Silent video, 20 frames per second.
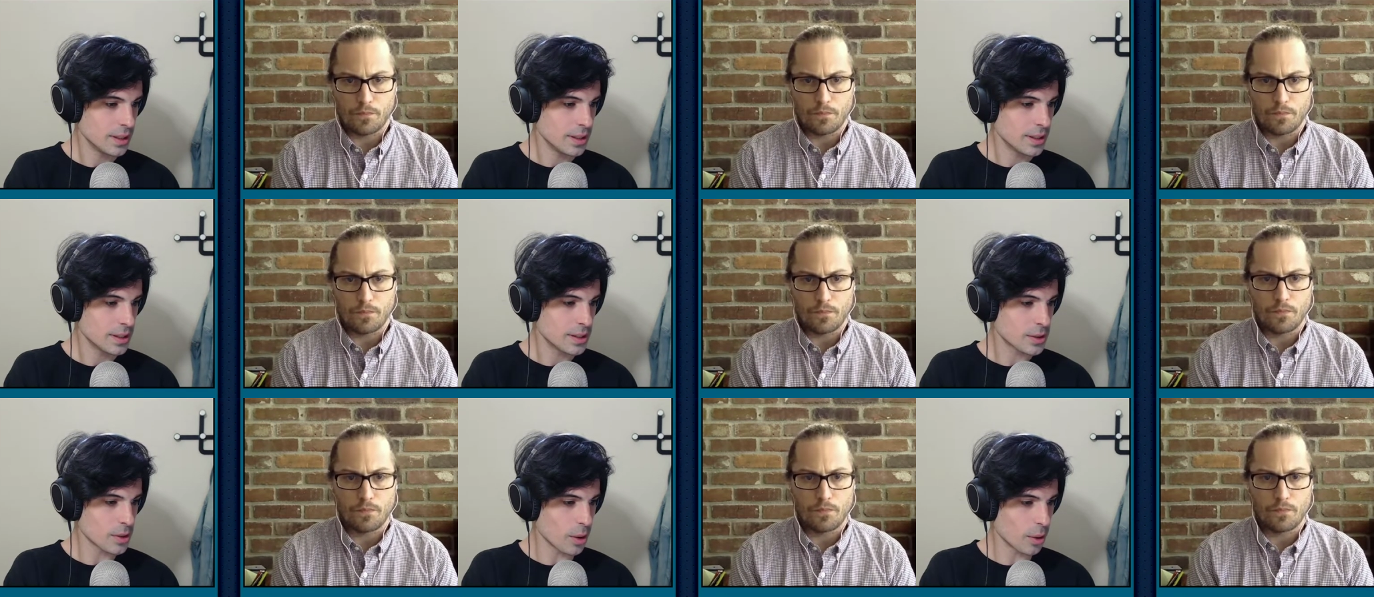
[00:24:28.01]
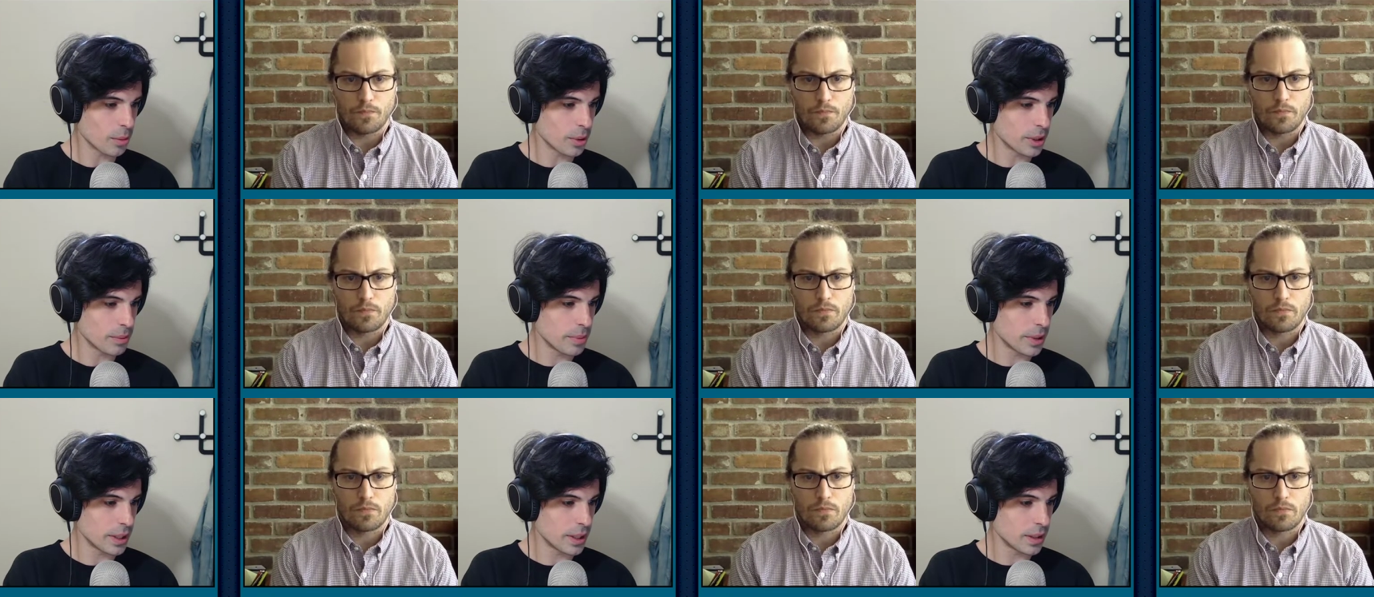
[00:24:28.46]
Speaker 1: So it would have
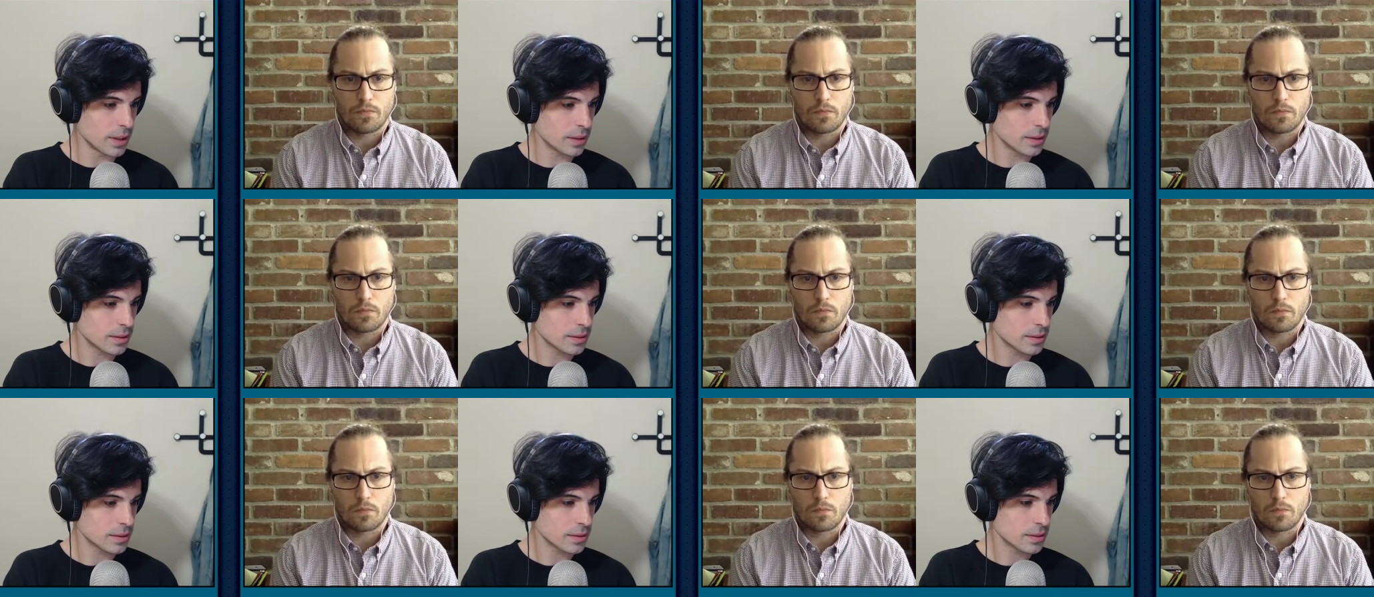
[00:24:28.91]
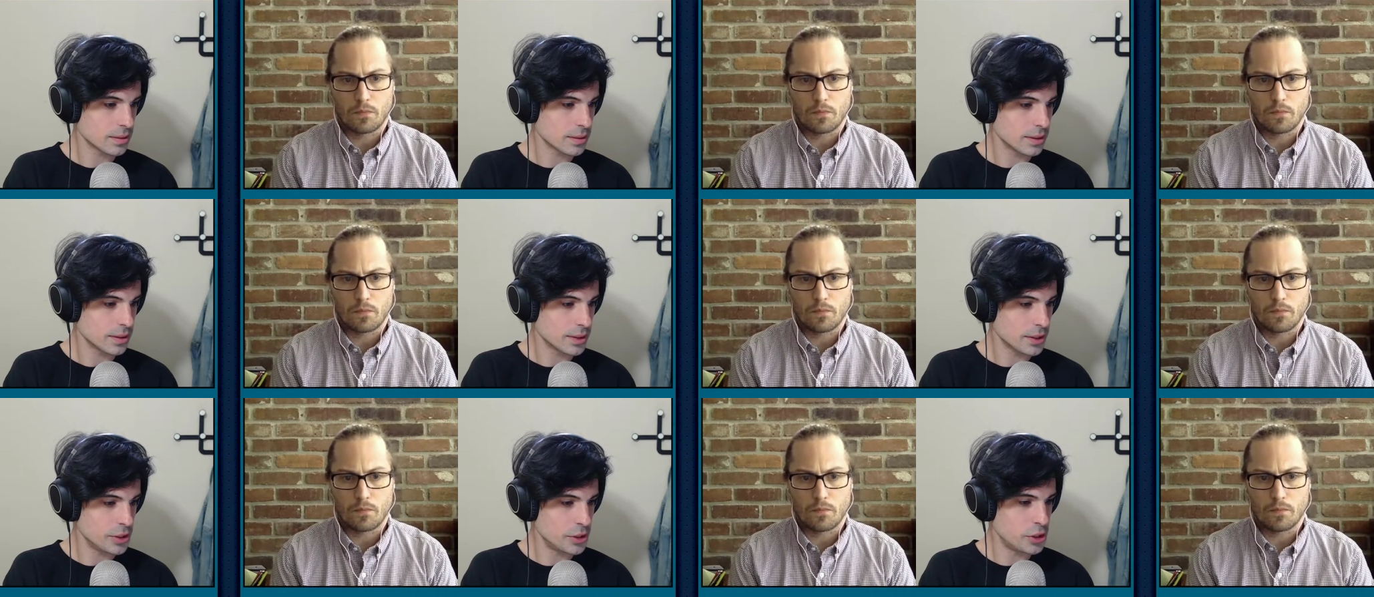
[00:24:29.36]
been
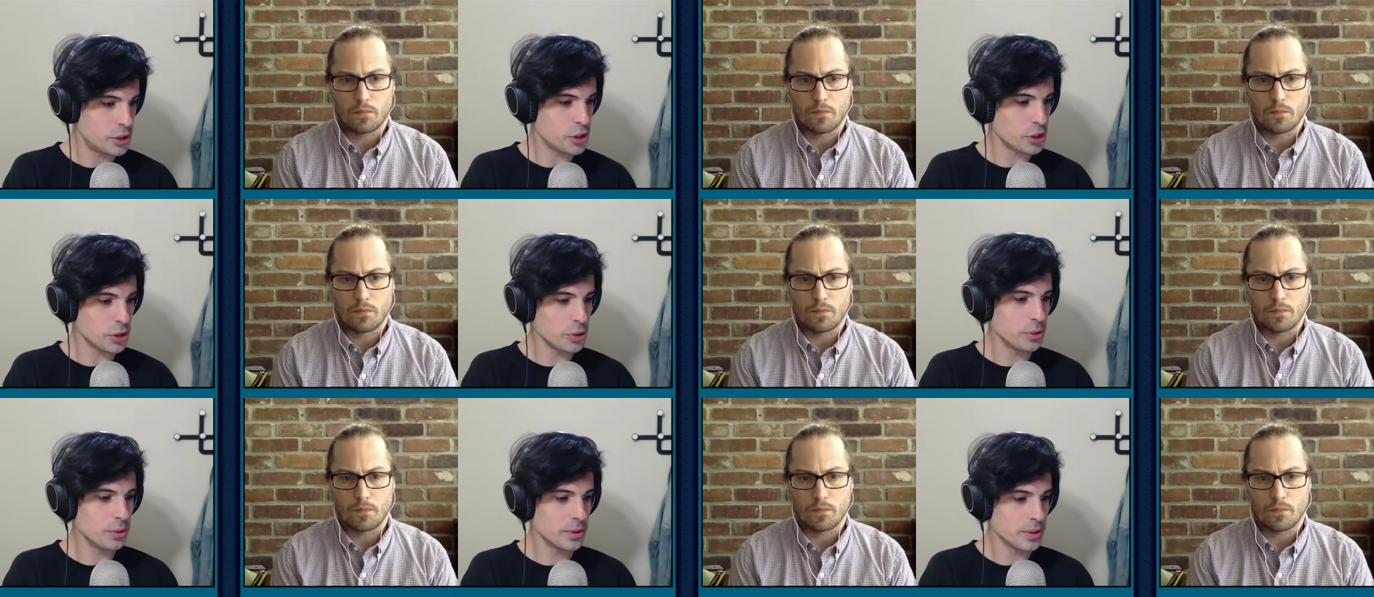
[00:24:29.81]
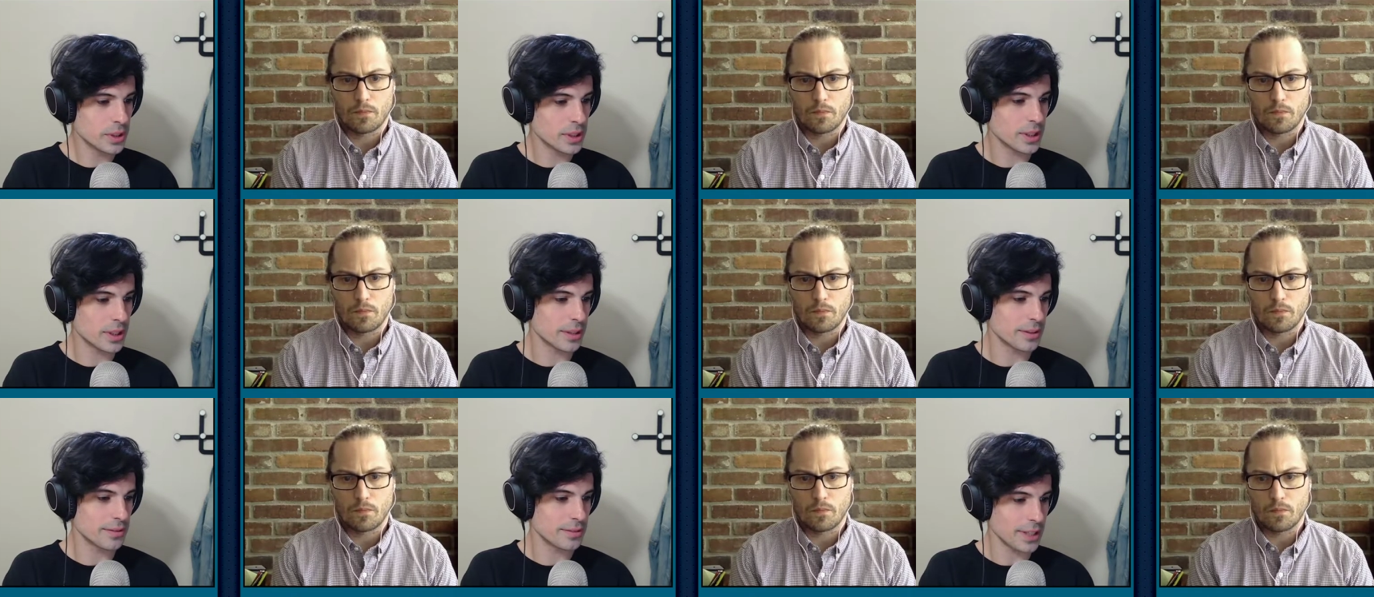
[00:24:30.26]
June
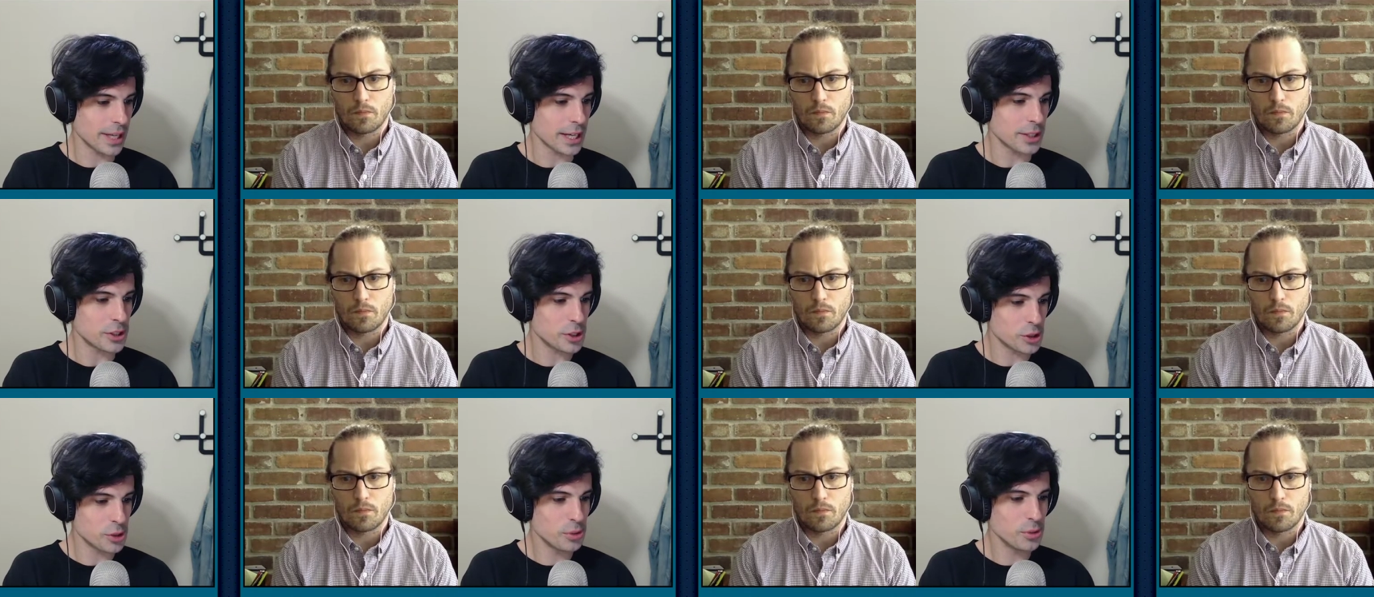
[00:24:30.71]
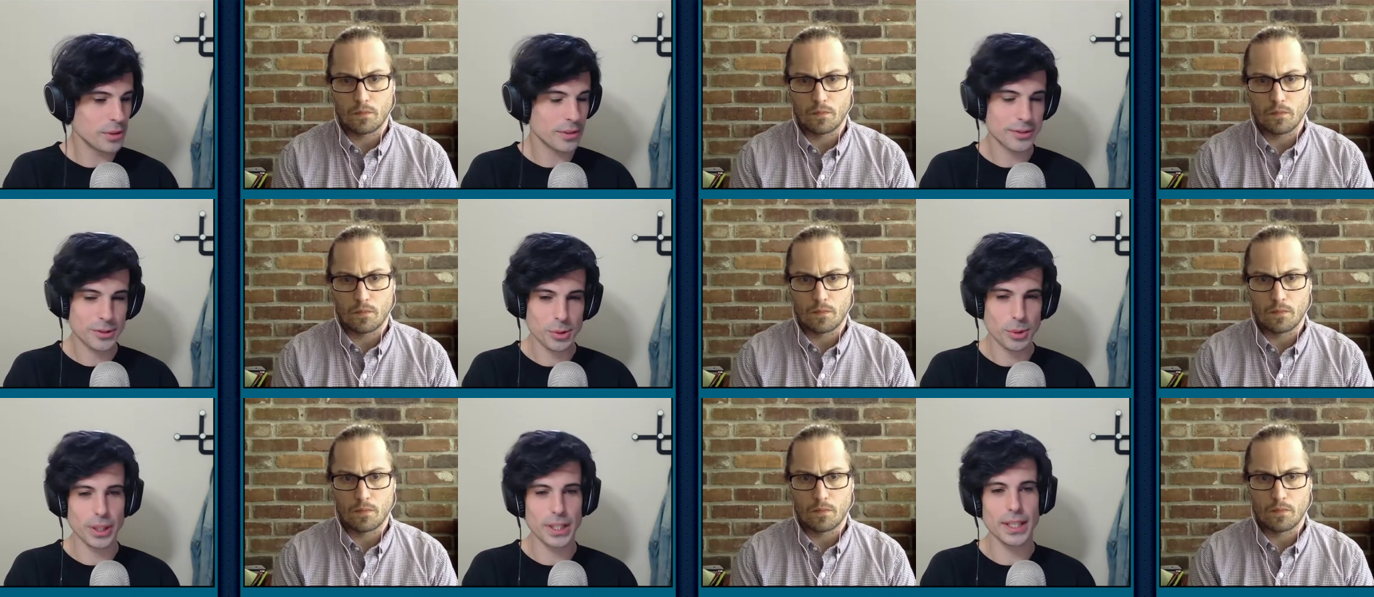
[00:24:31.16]
of yeah June of
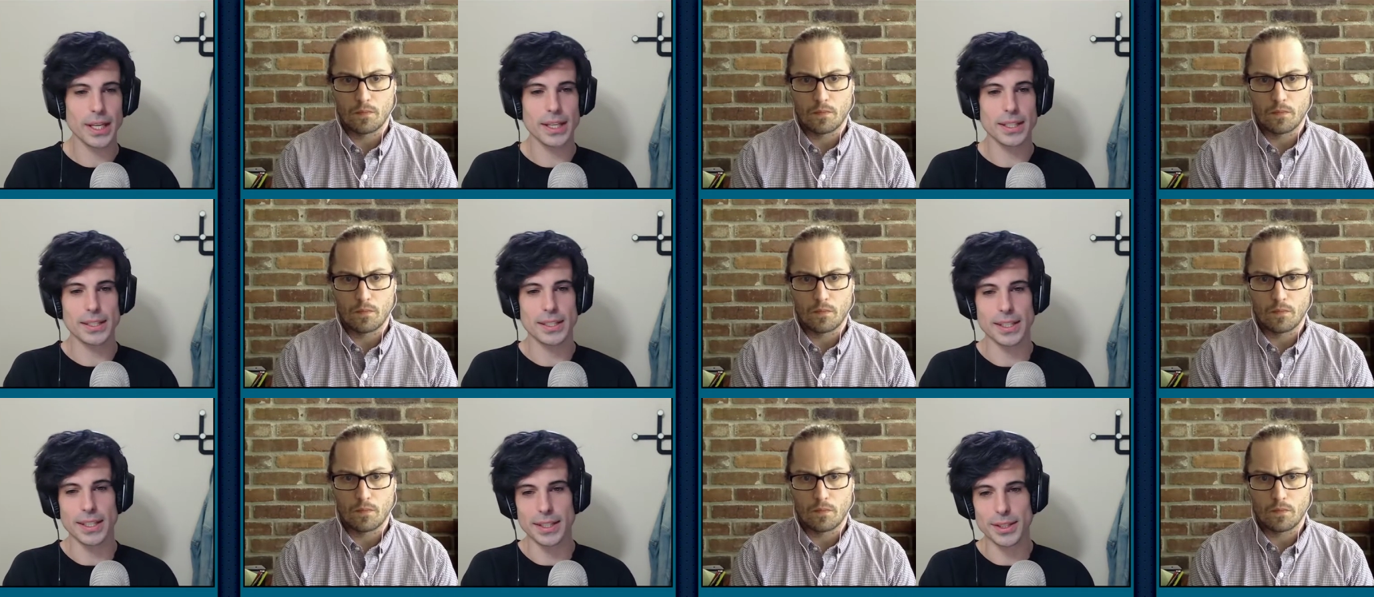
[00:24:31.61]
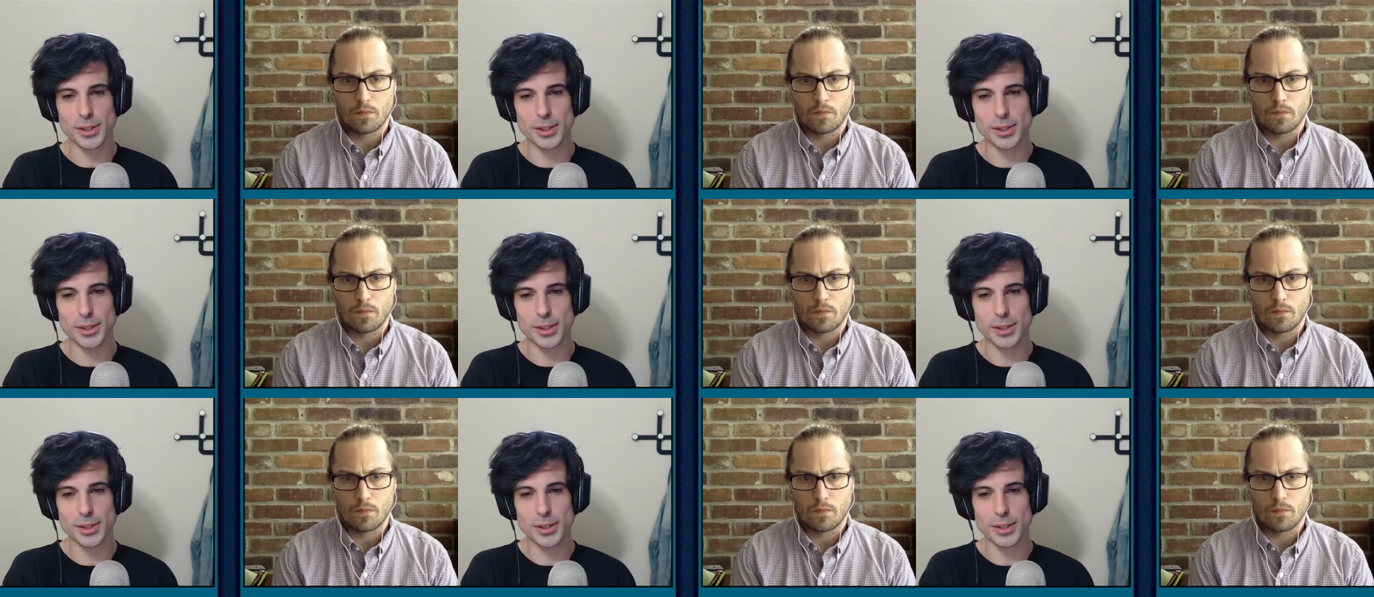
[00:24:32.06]
2018.